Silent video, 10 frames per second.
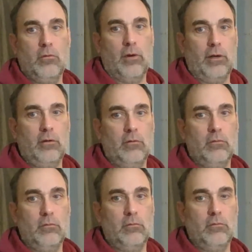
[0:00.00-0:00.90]
Right?
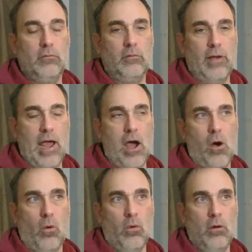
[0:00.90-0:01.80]

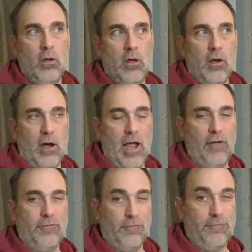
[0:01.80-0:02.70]
Now, I
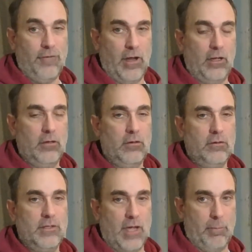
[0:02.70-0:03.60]
have to fight
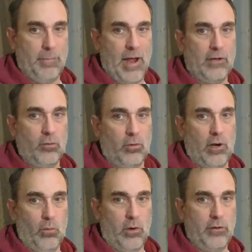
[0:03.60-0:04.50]
to get back to where
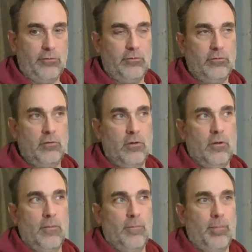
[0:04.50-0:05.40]
I was.
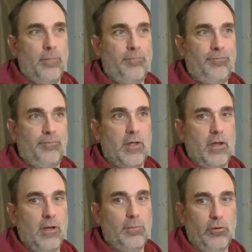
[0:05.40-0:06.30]
And
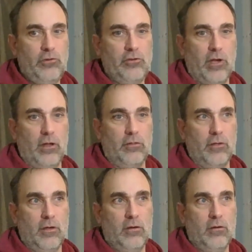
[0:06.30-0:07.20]
I appreciate
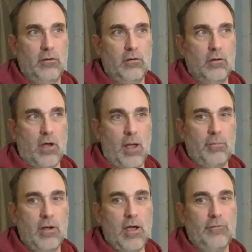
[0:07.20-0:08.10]
that I'm
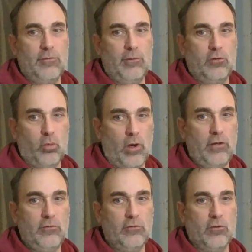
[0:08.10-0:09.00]
going to have to be
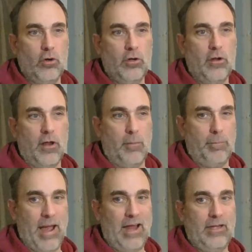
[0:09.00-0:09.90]
twice as good on a
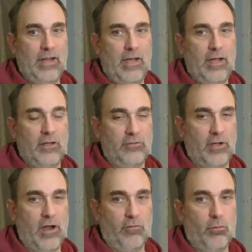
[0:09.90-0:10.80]
bad day as I
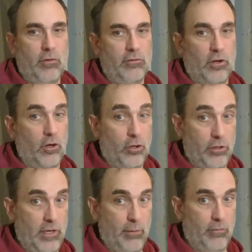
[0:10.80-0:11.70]
ever was on a
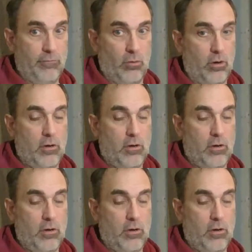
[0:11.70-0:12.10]
good day before.